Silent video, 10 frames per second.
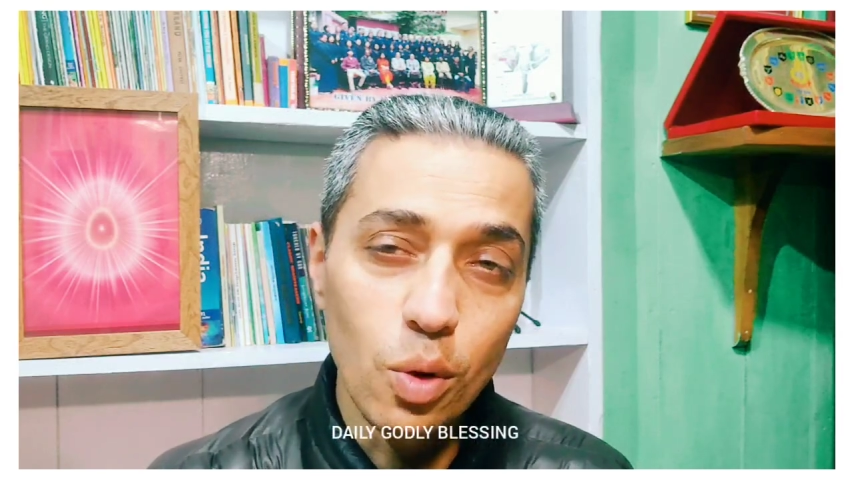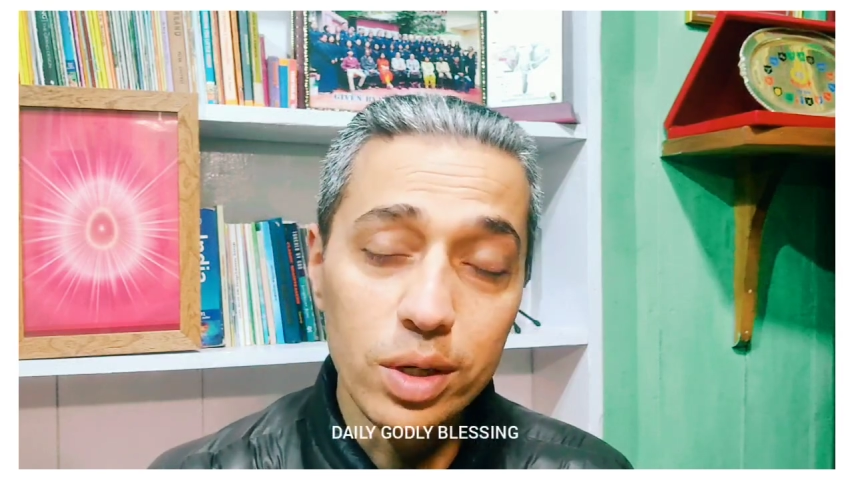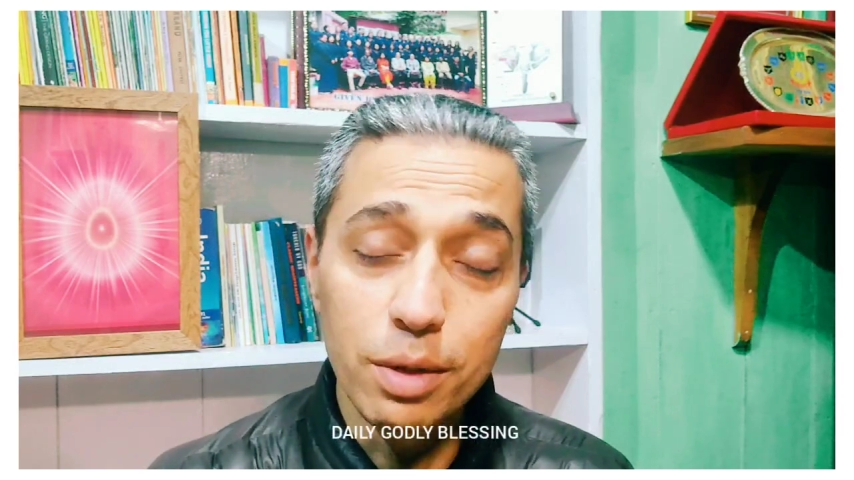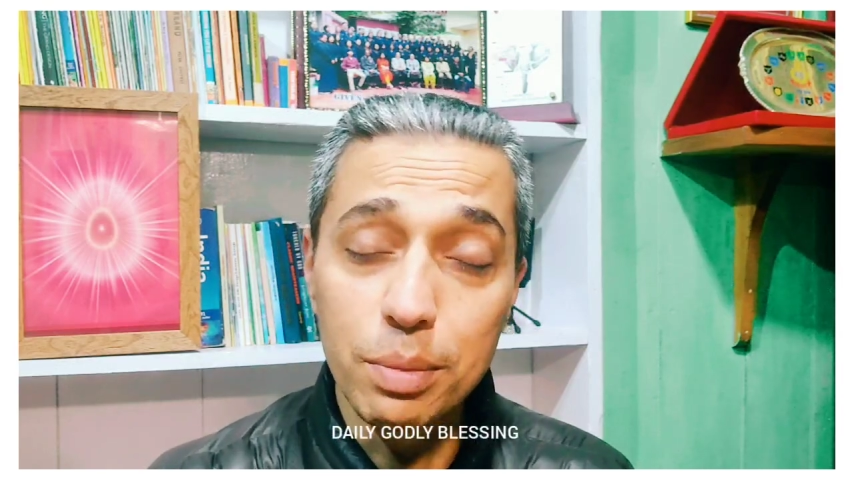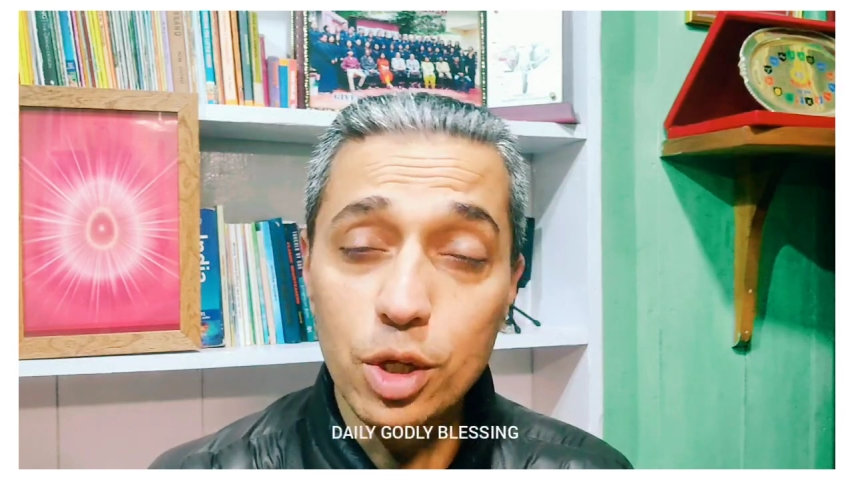God
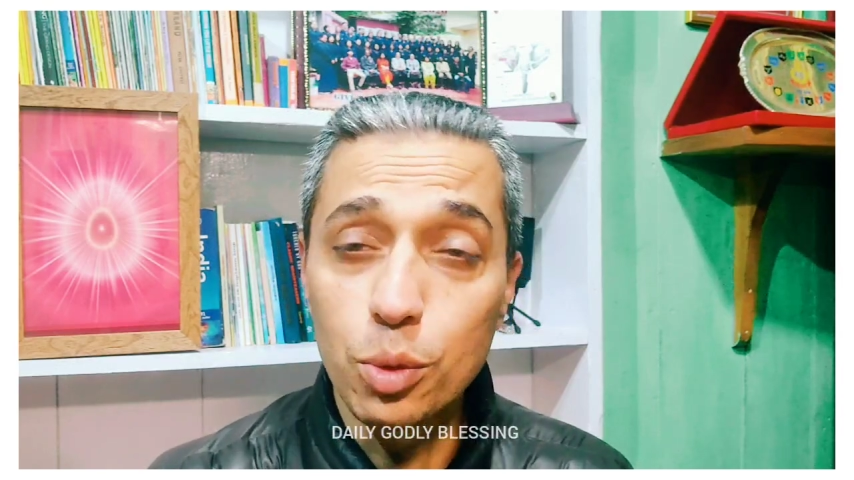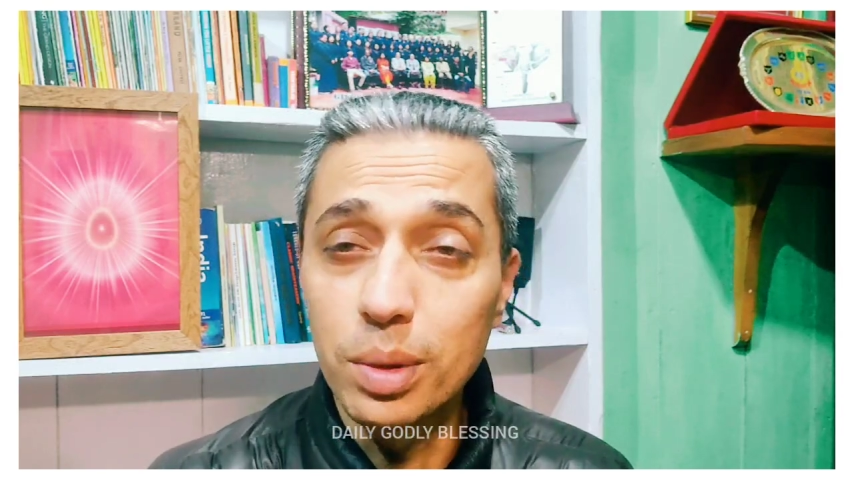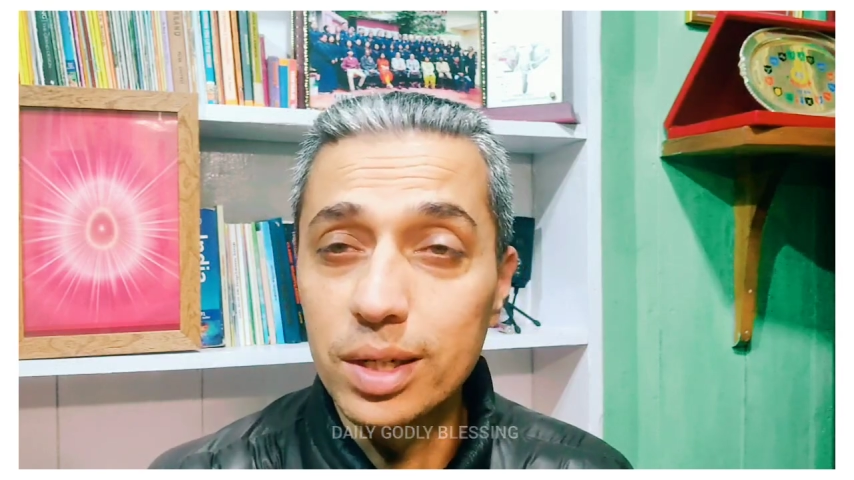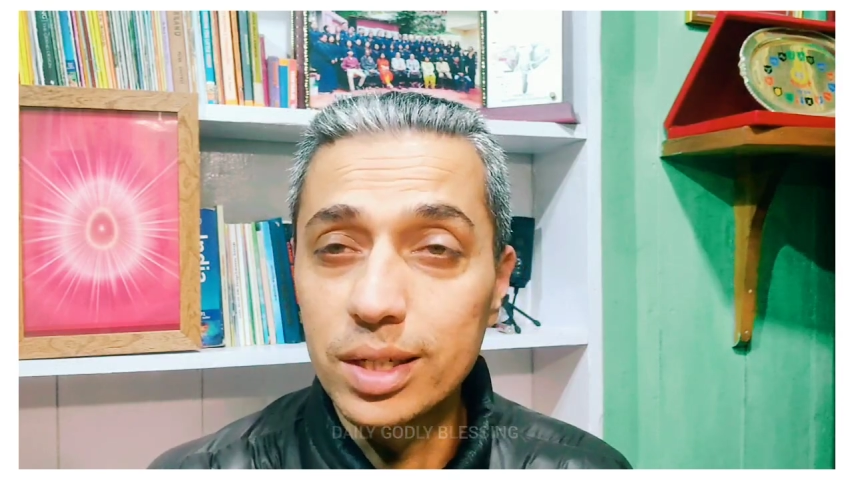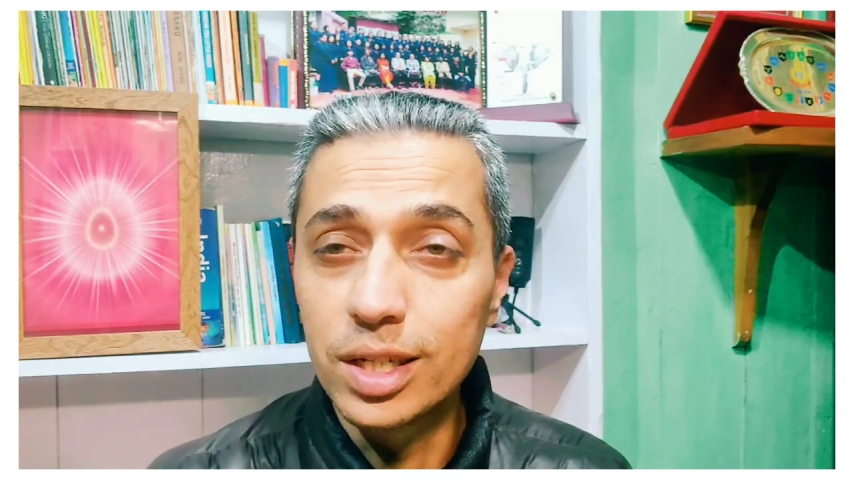give me
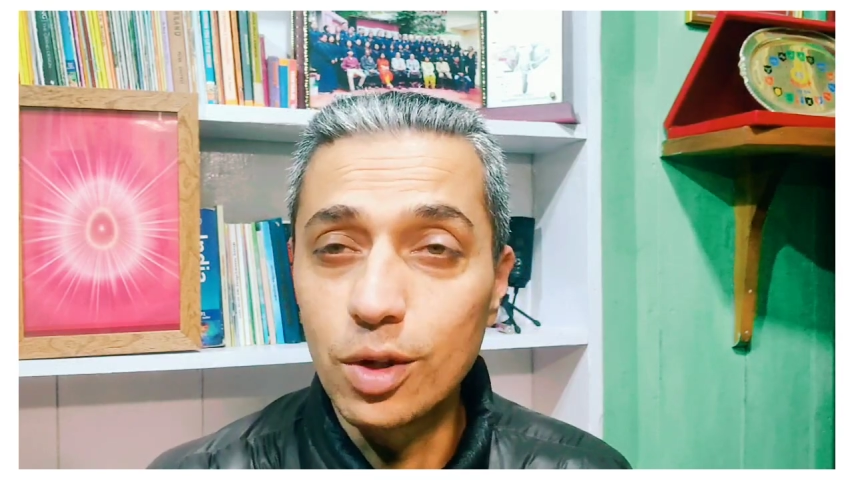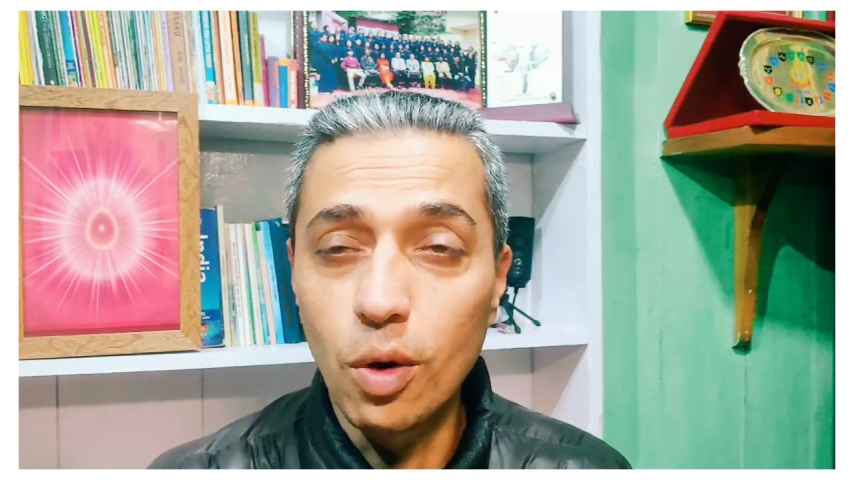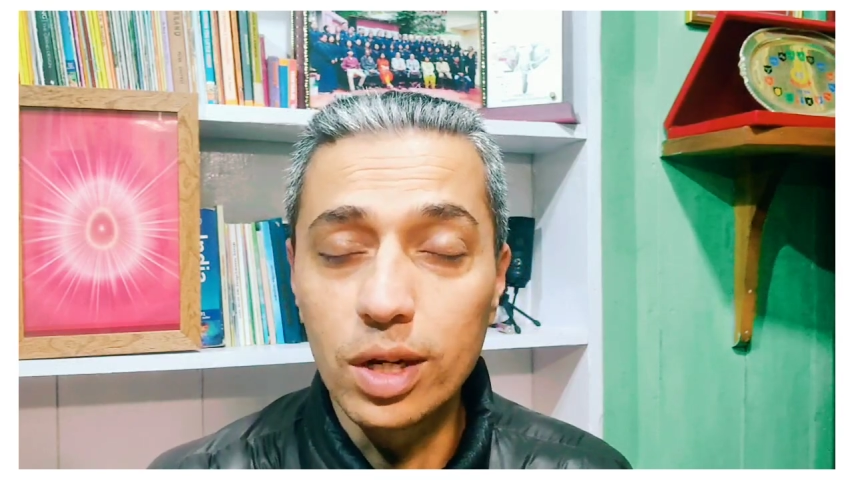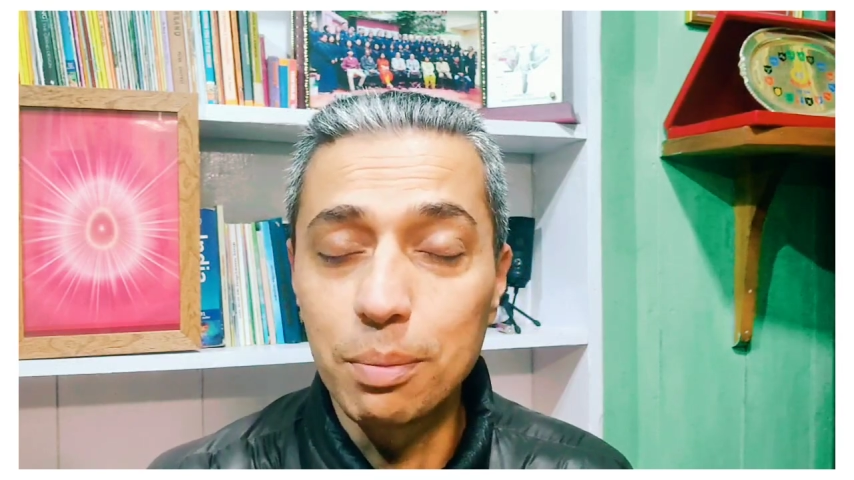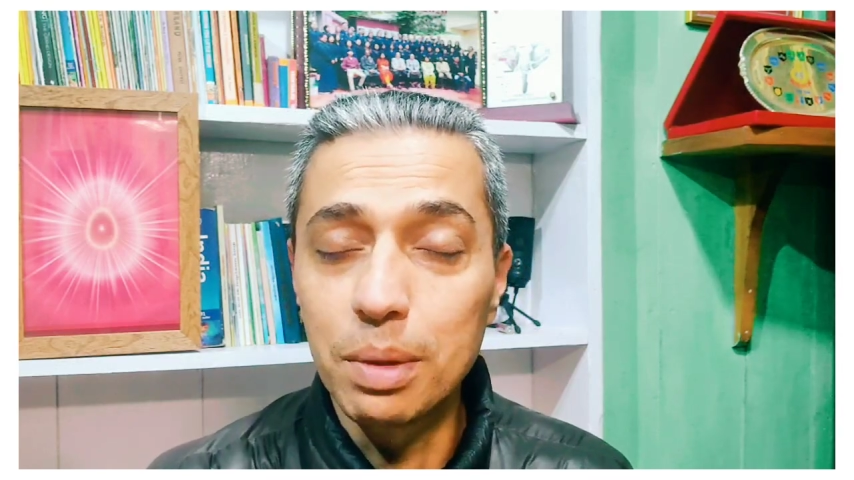humility,
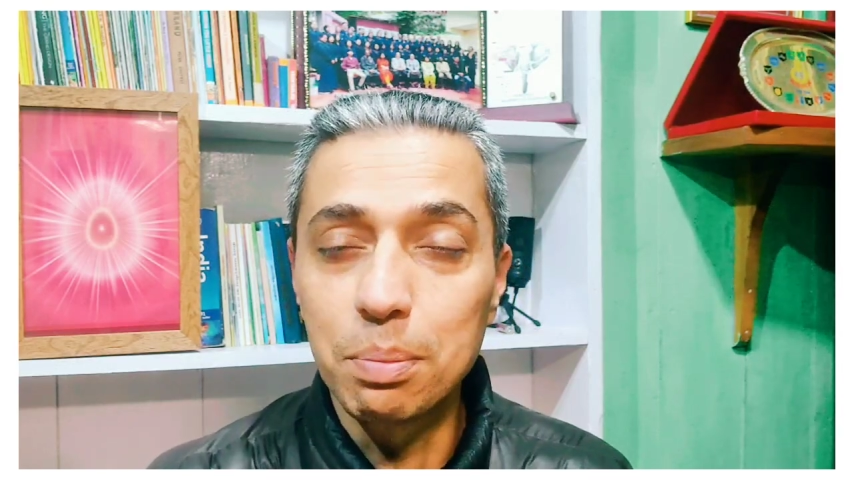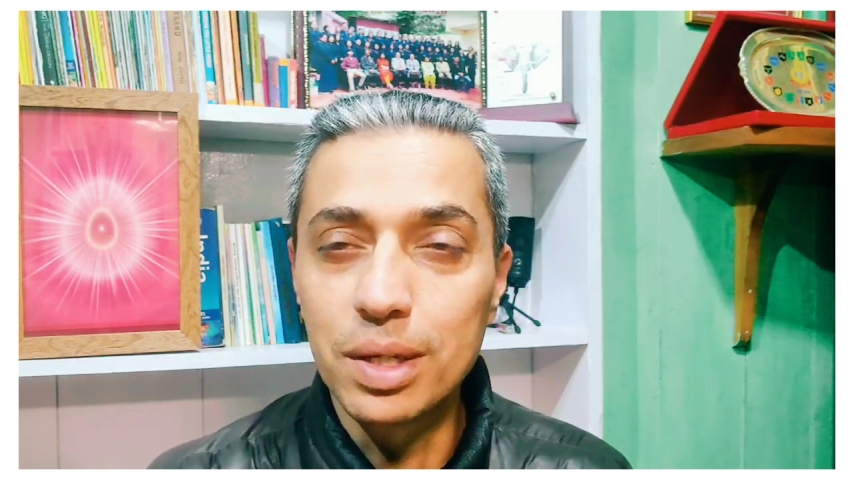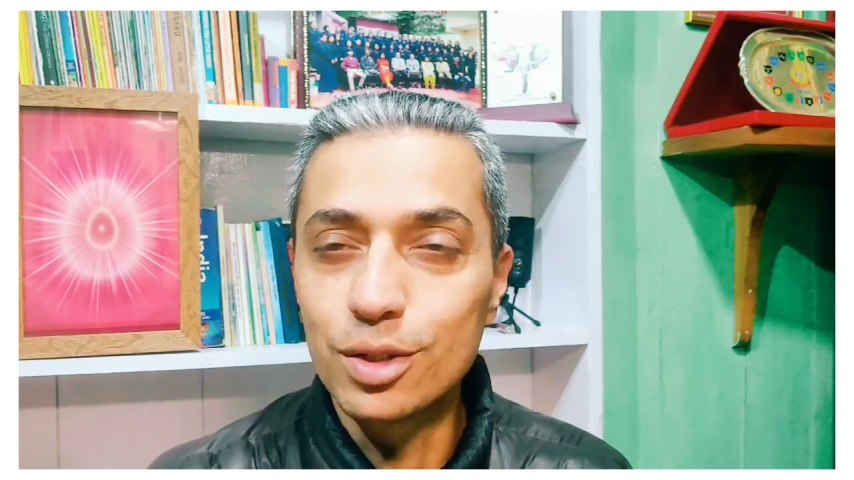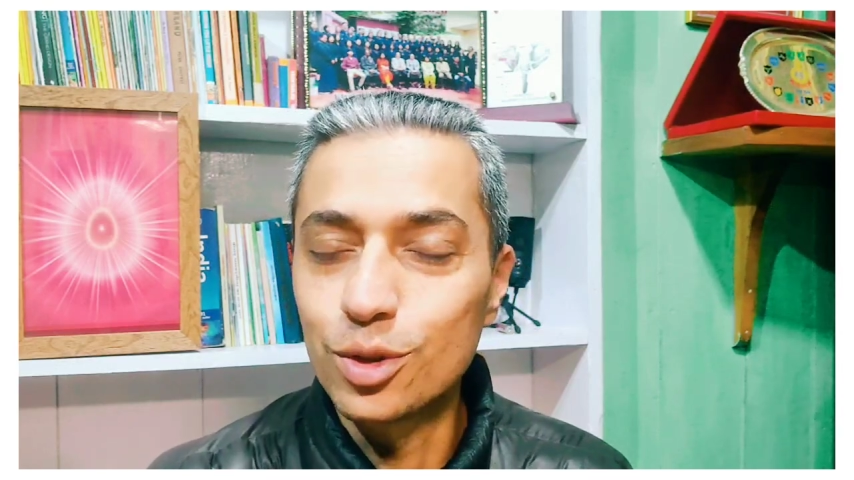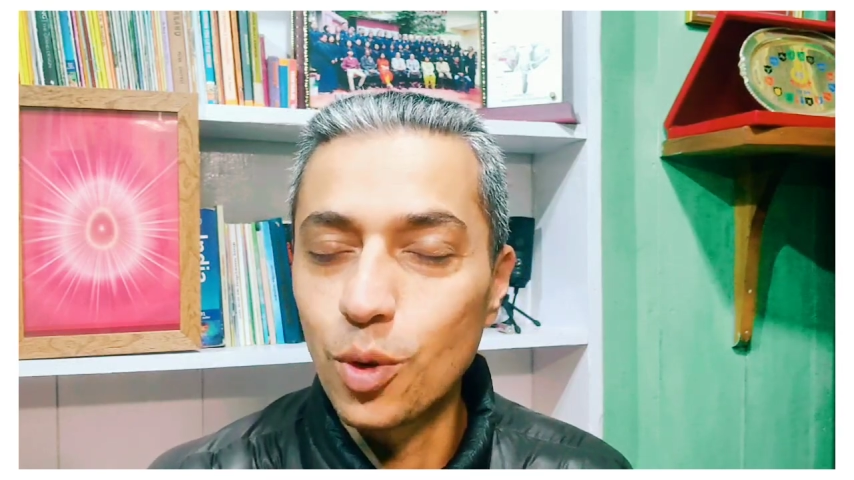God give me peace.